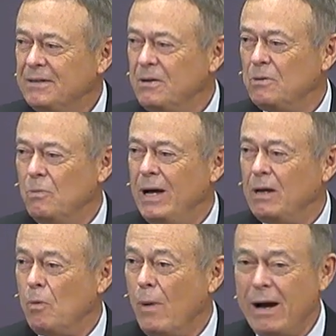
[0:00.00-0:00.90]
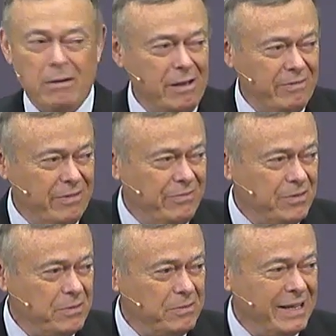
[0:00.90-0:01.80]
you're well aware of if
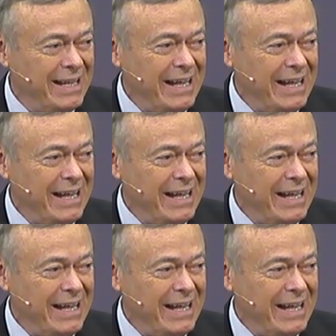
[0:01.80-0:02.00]
you